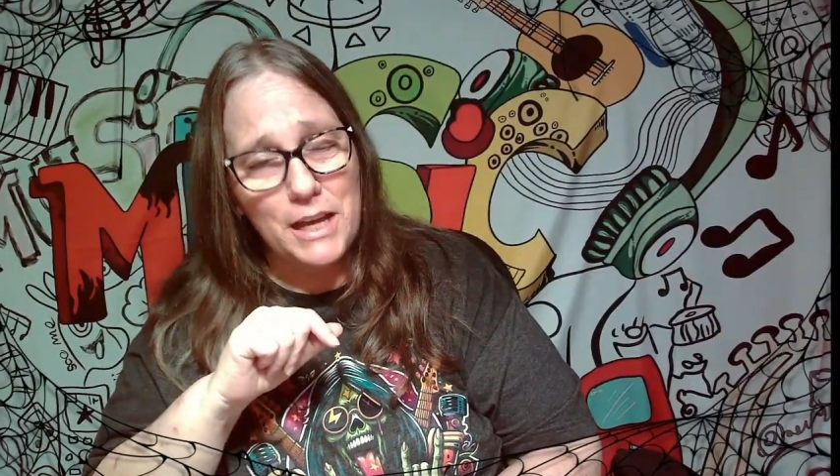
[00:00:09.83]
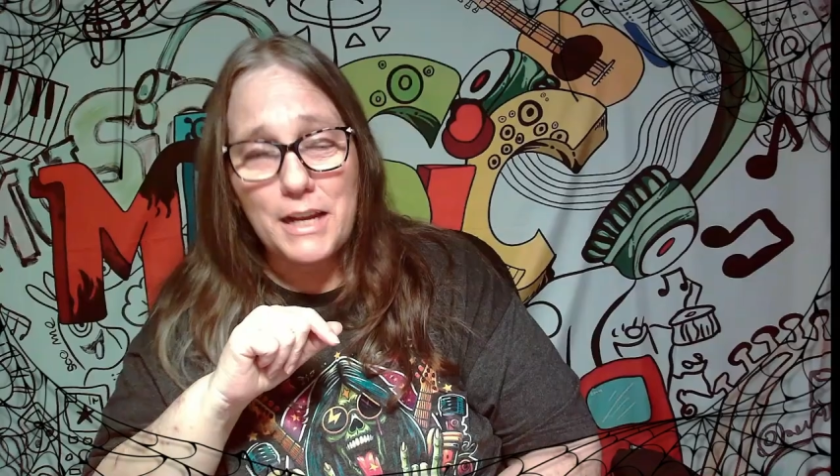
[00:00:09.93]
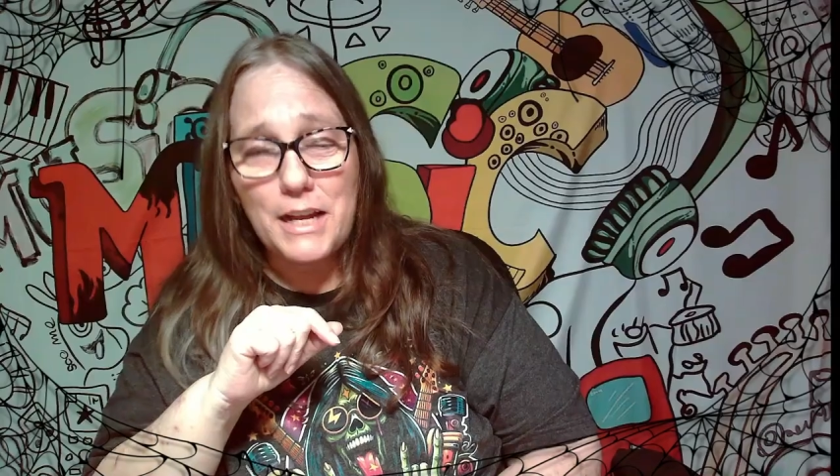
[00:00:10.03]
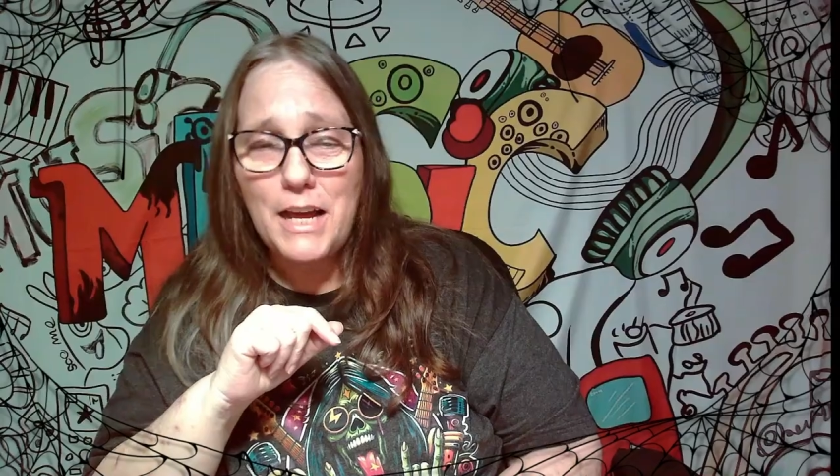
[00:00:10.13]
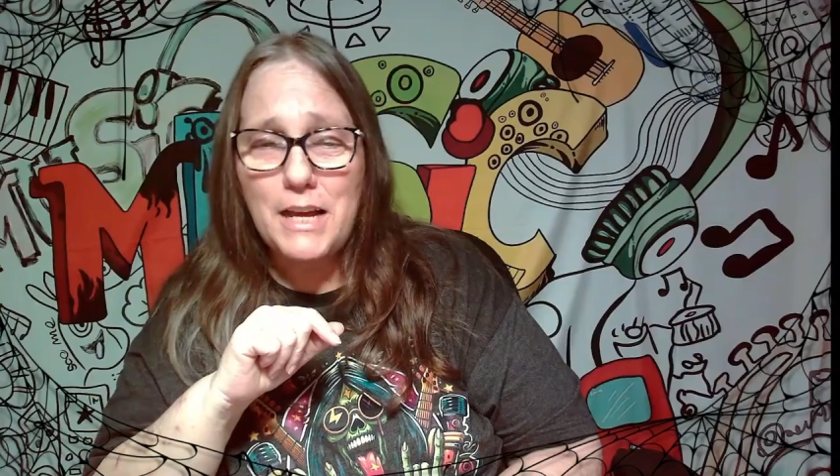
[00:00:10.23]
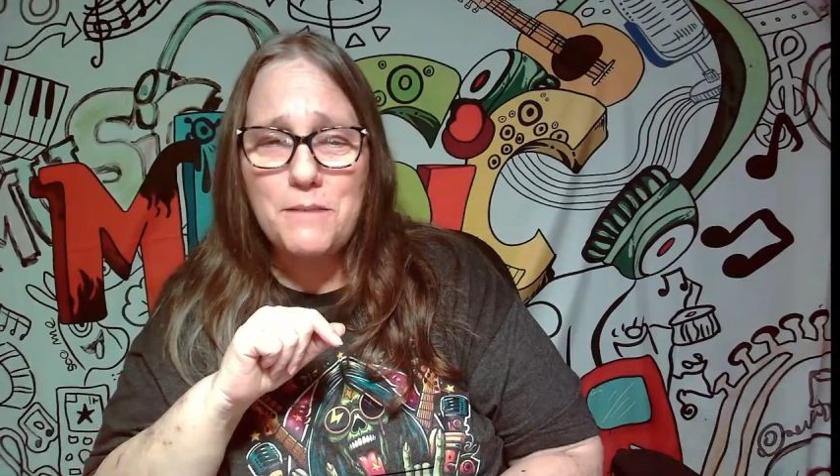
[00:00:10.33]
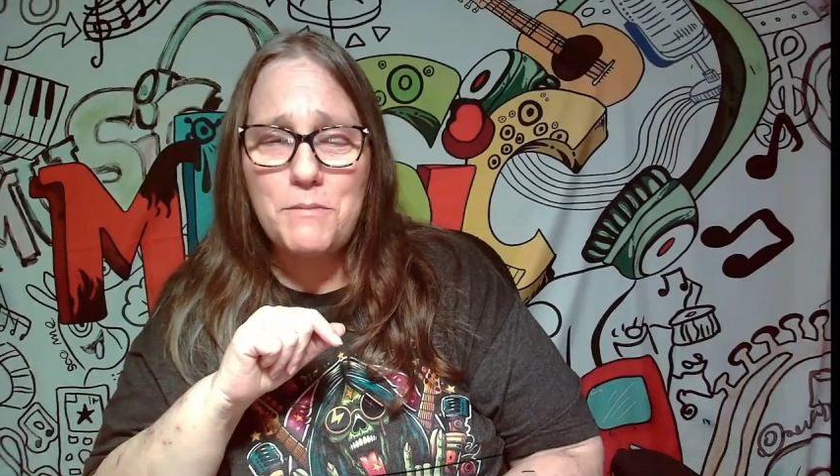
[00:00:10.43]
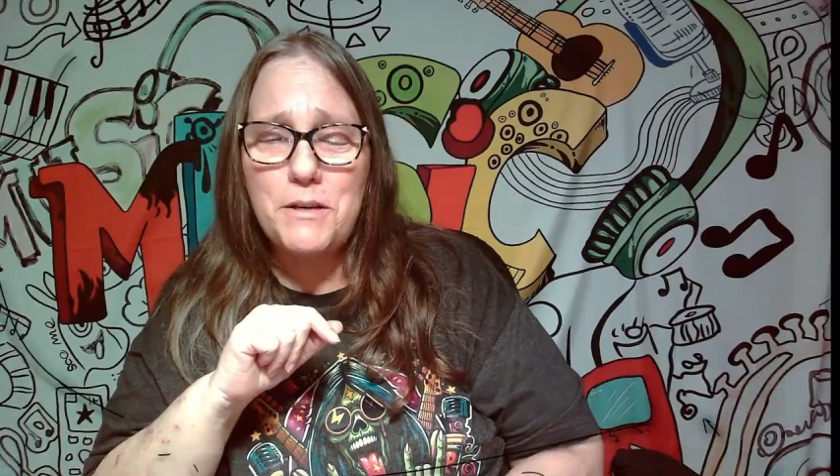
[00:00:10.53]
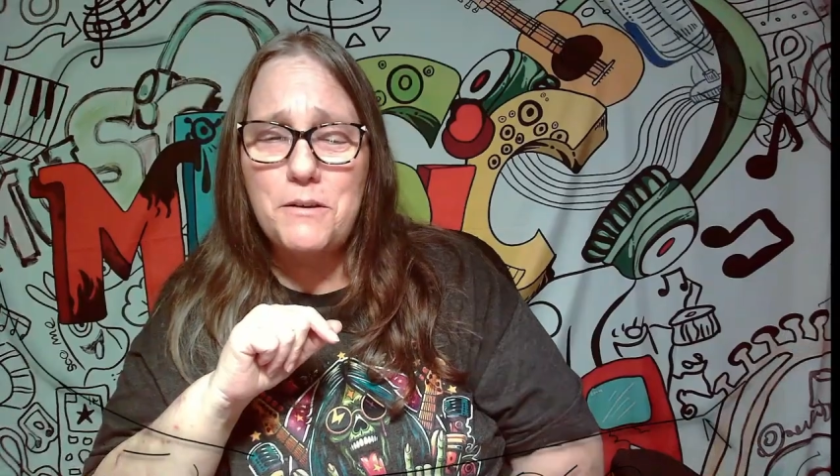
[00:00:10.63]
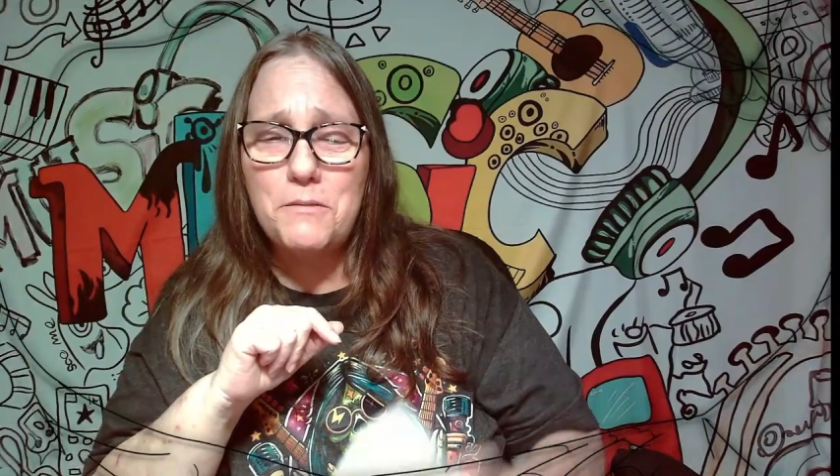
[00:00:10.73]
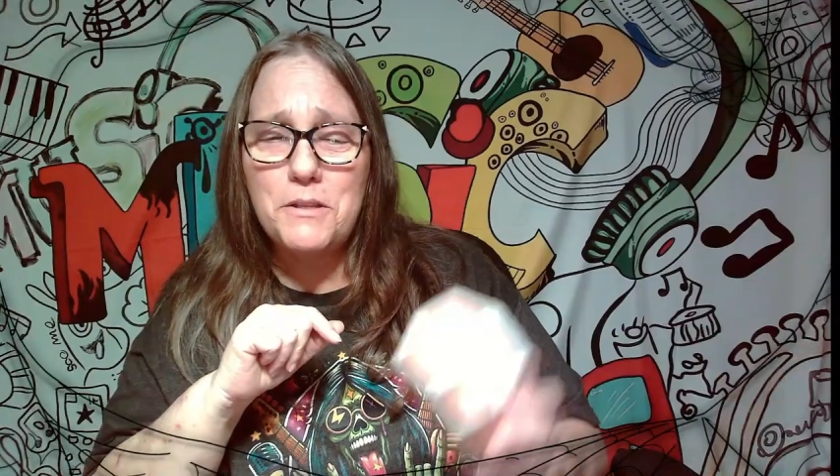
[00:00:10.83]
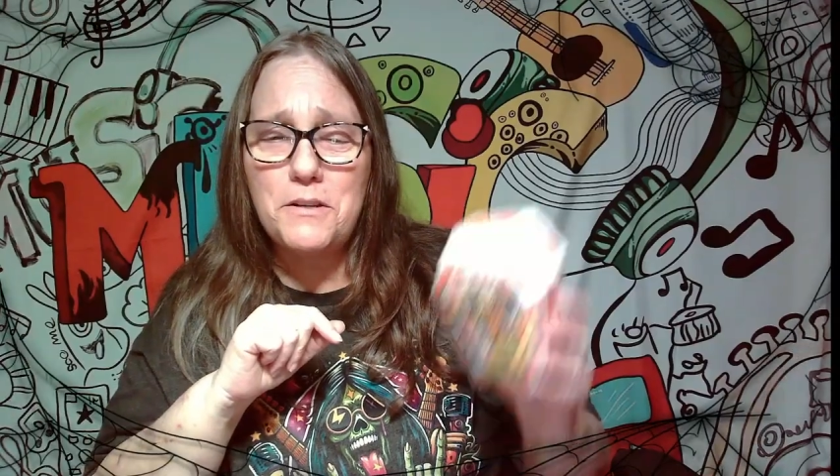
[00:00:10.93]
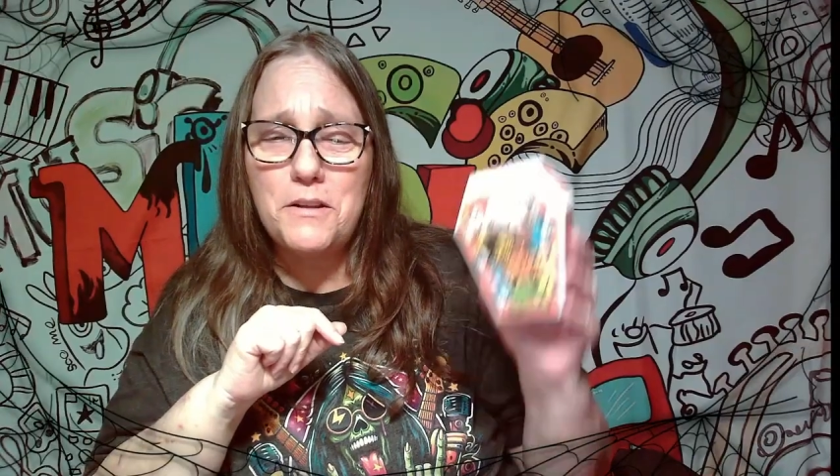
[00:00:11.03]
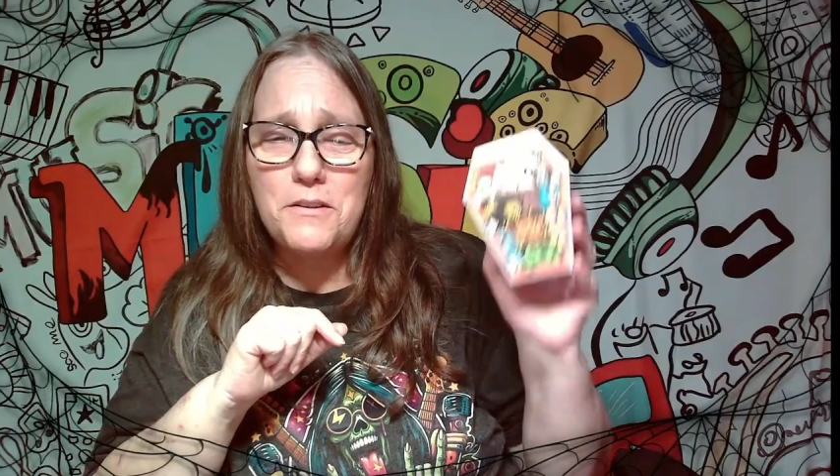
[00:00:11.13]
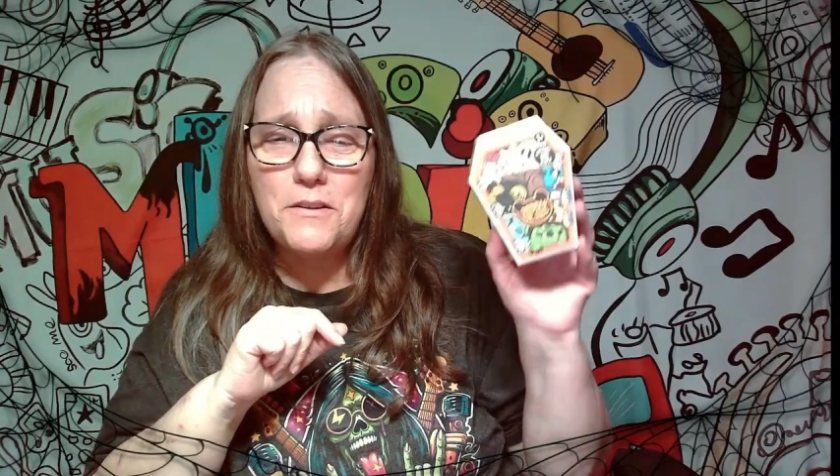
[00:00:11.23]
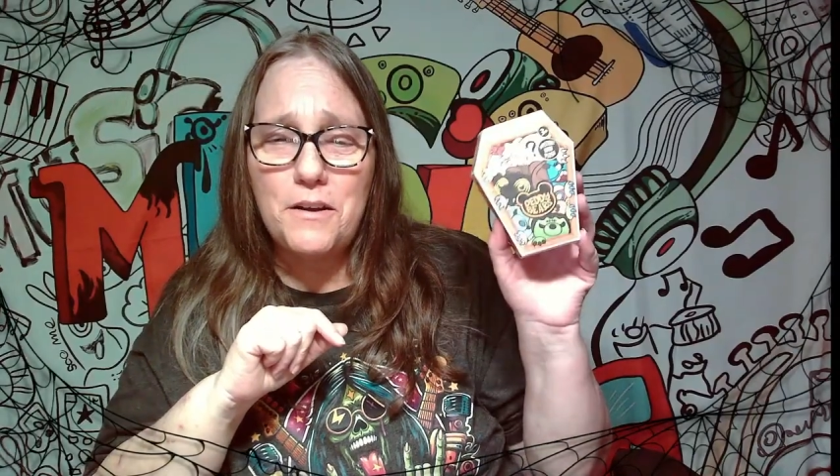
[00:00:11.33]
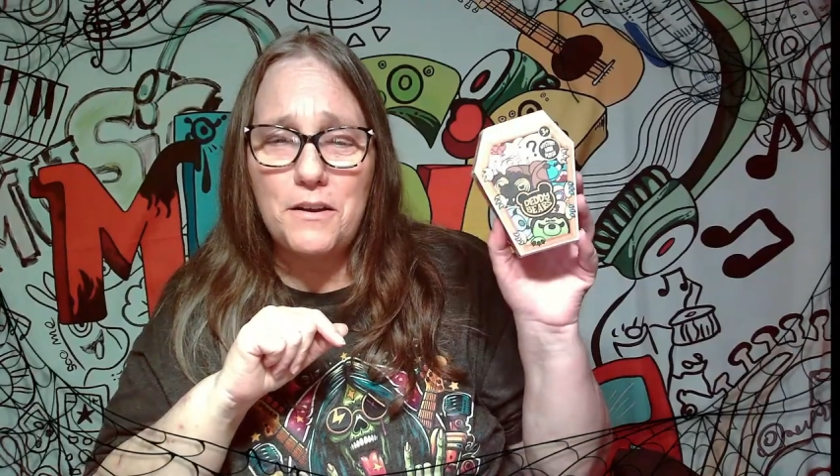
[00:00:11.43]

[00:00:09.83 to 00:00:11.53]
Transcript: and I am here with another